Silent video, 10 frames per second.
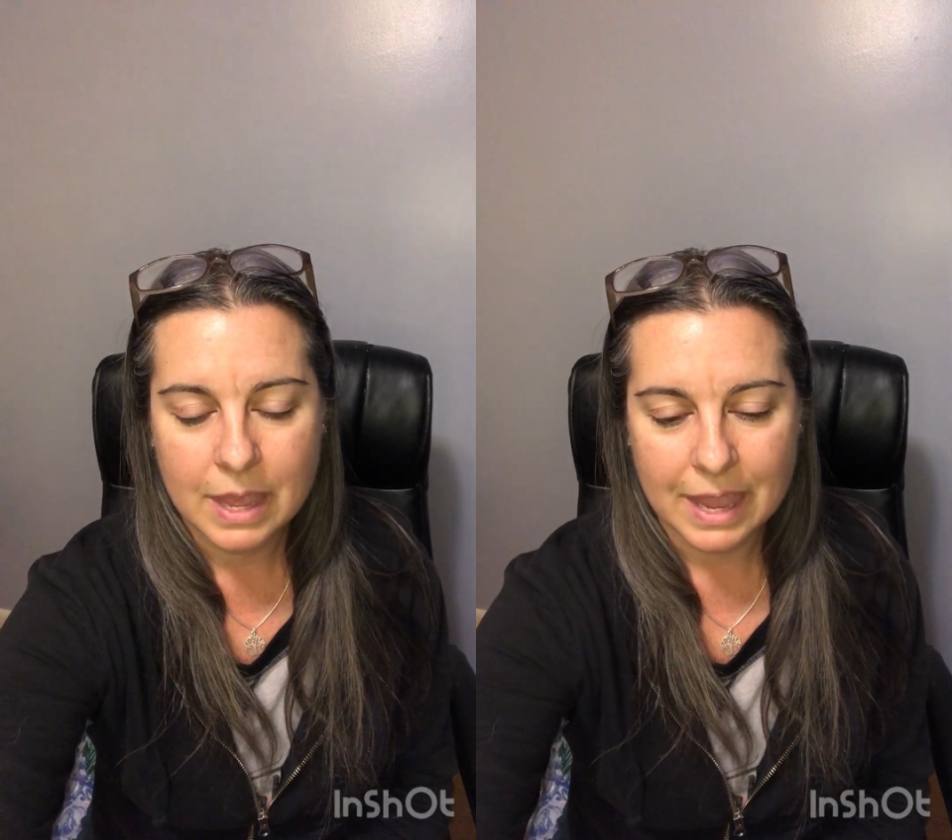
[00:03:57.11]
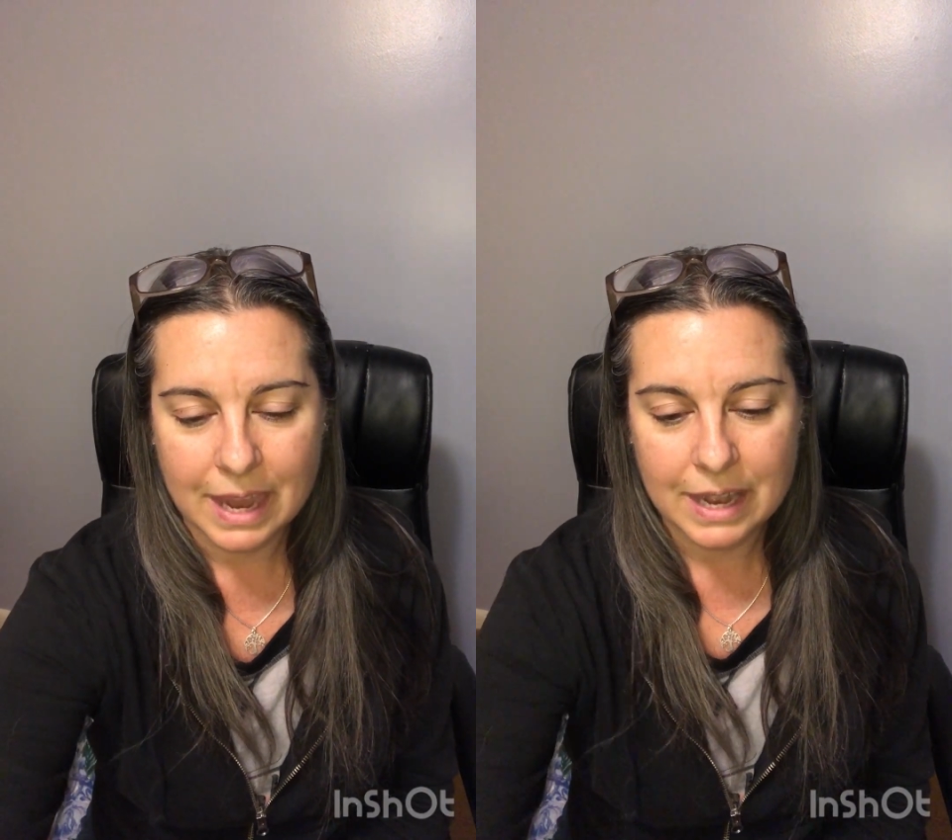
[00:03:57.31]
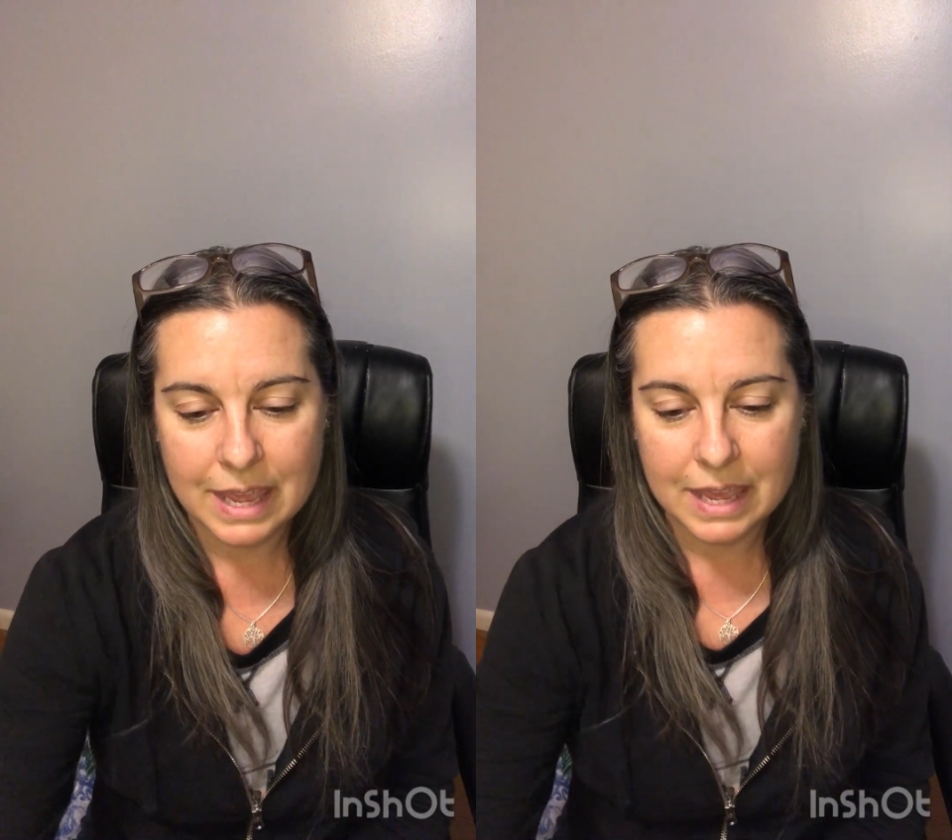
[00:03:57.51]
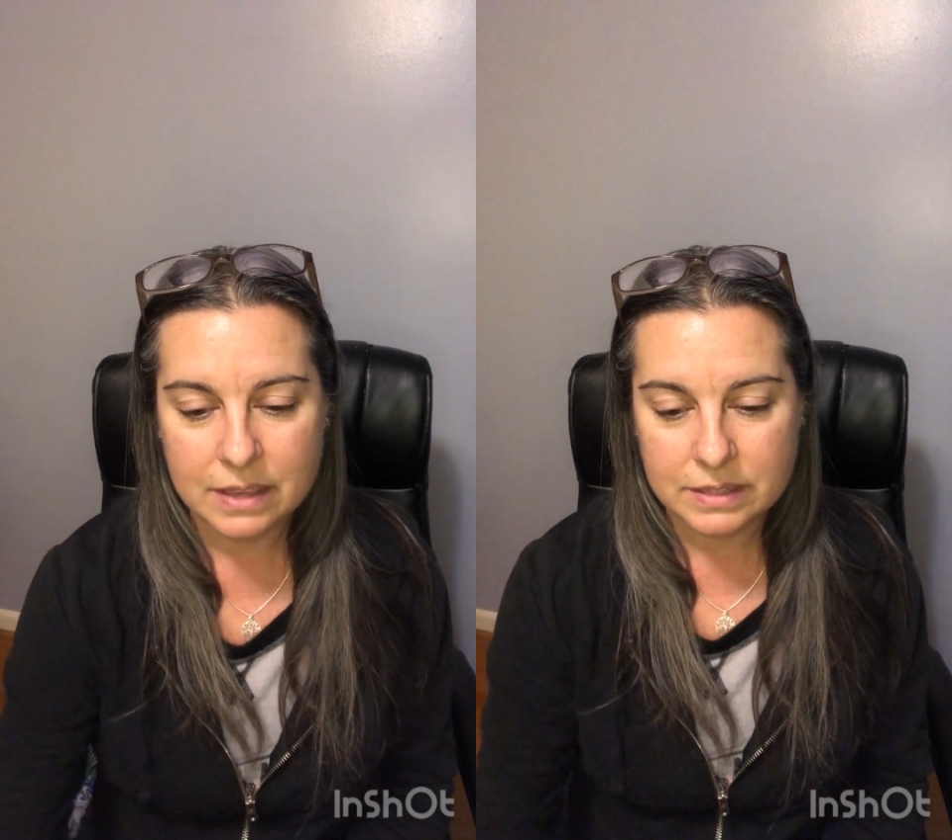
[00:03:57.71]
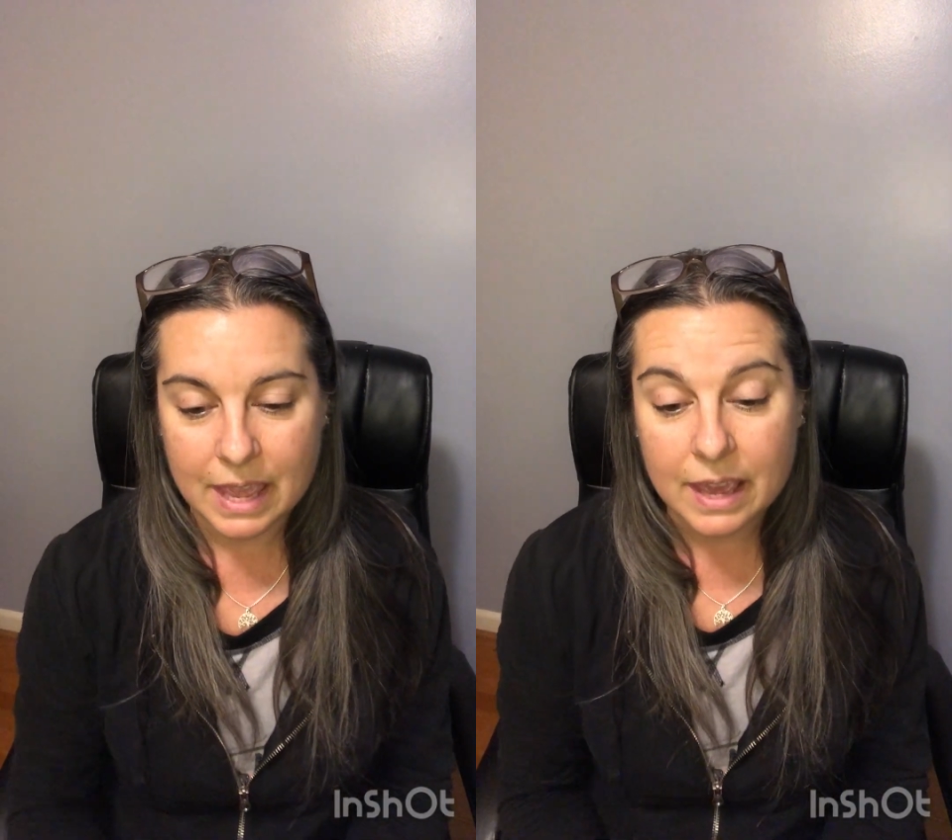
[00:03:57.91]
It
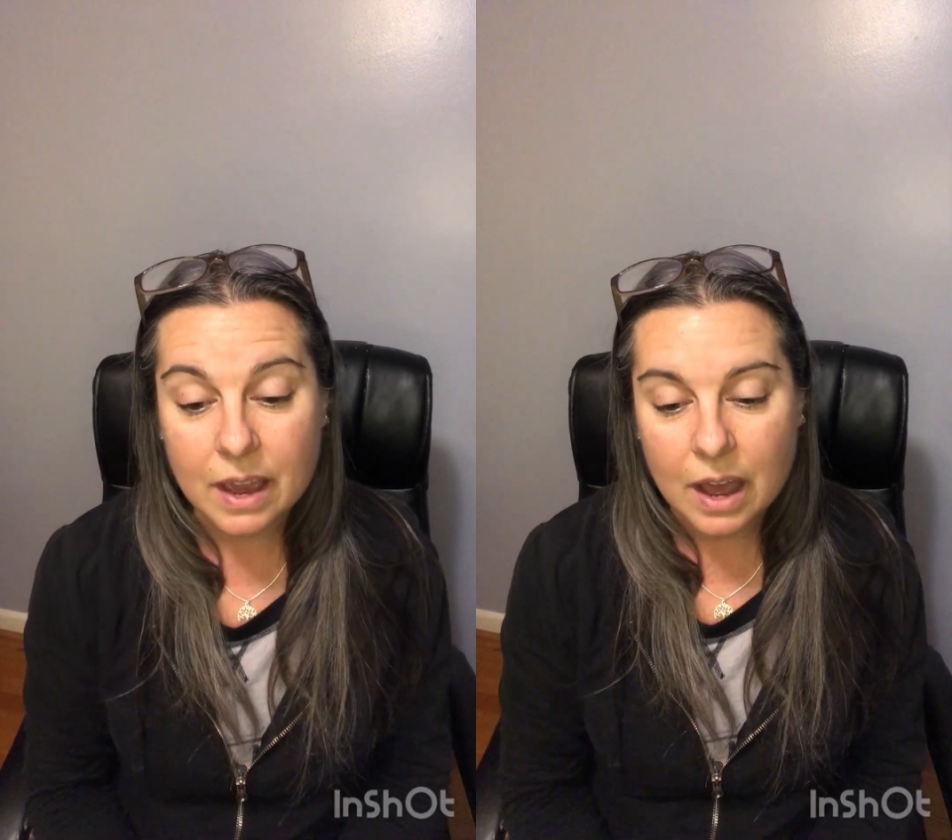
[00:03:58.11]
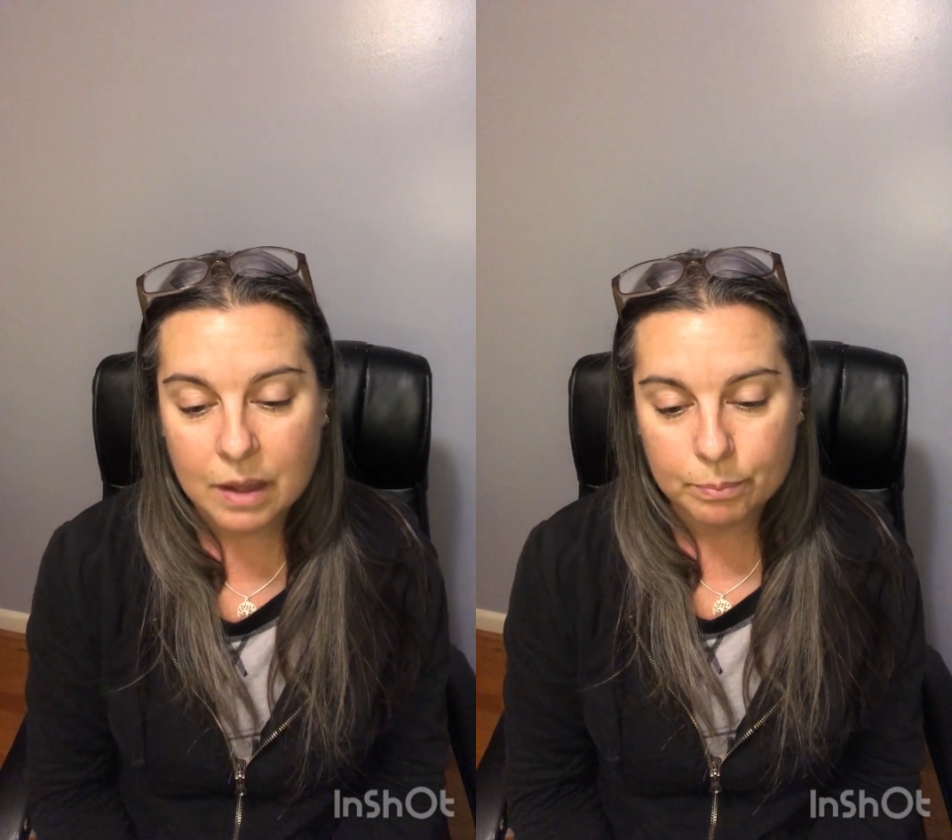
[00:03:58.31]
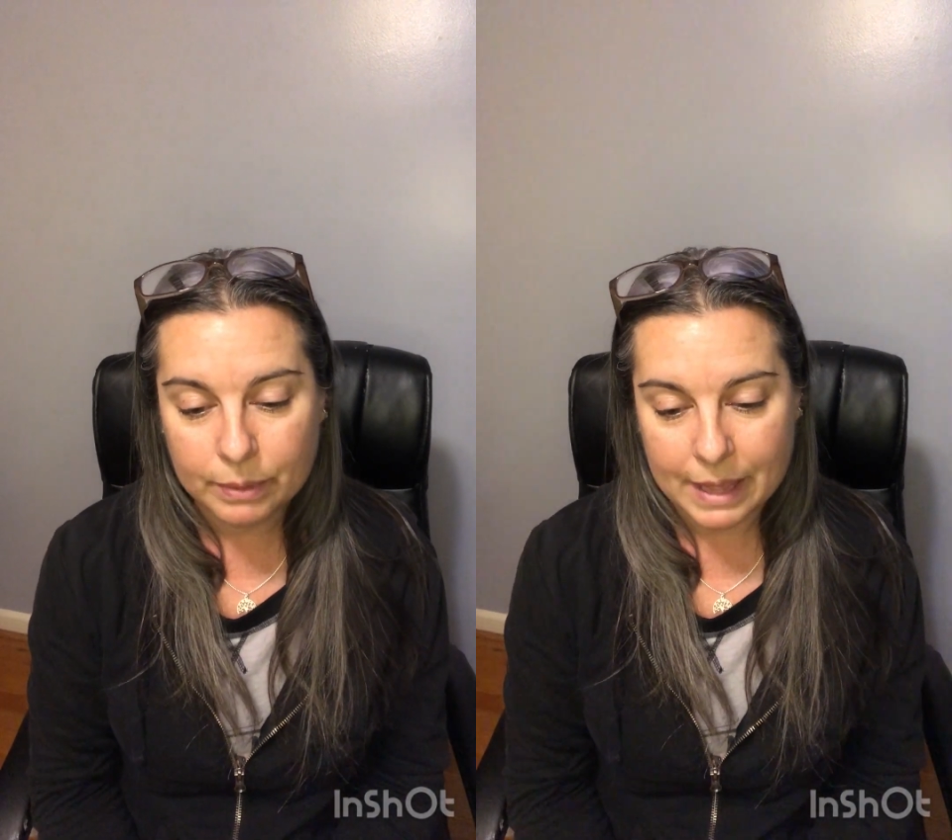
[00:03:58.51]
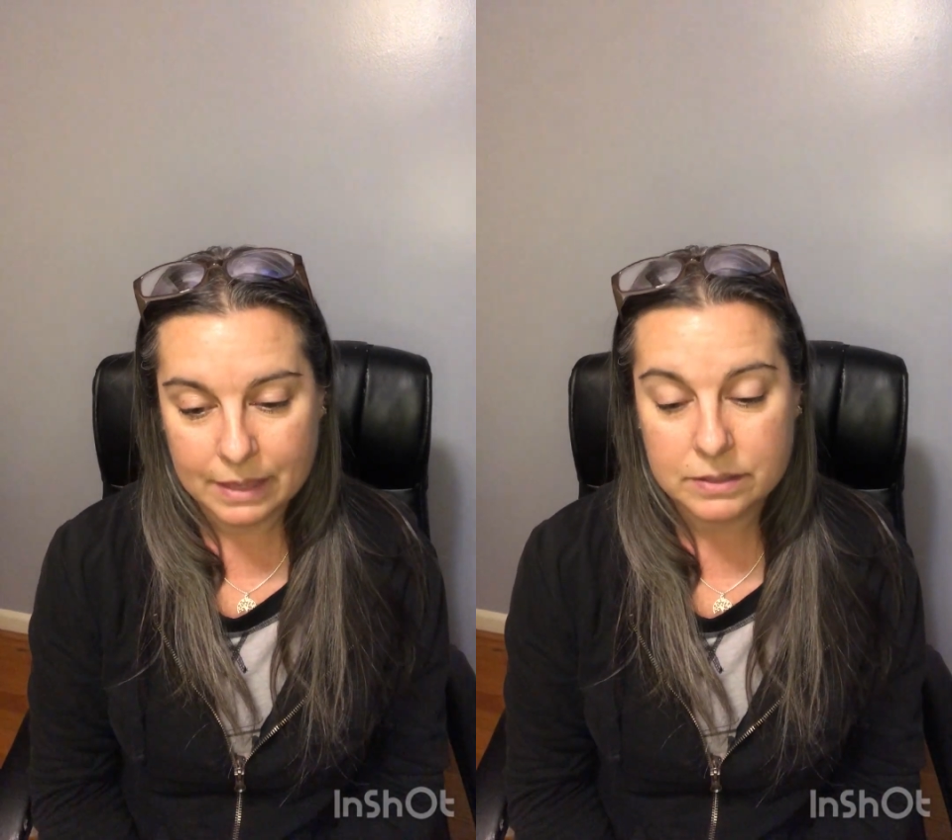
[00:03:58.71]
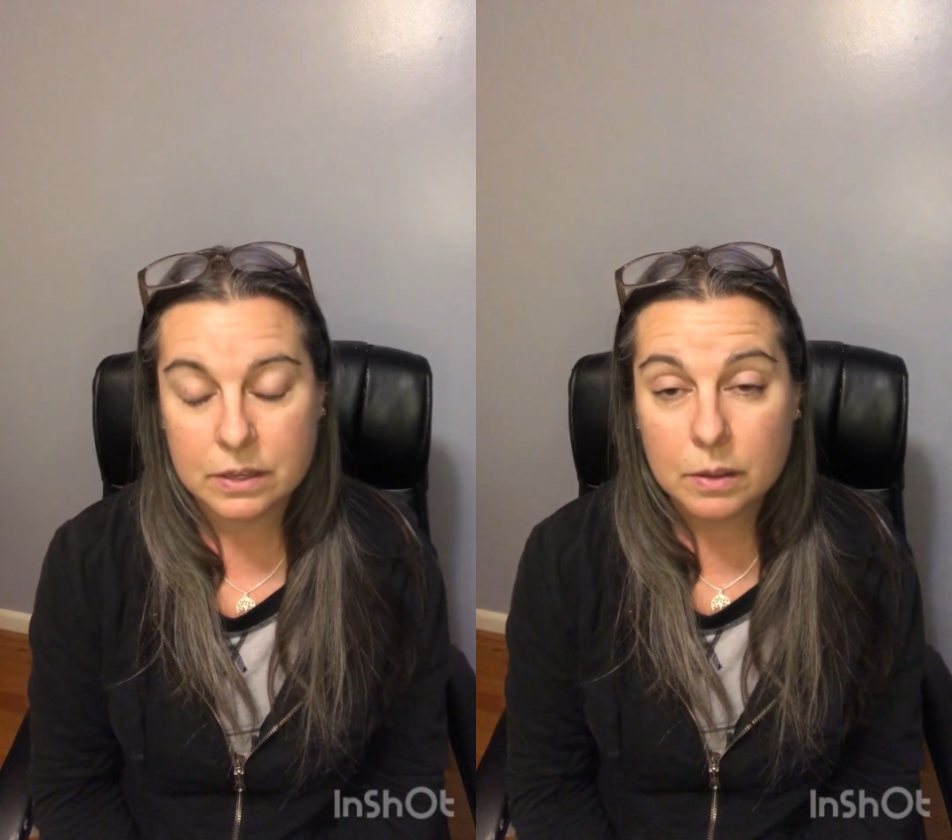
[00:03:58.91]
is a complex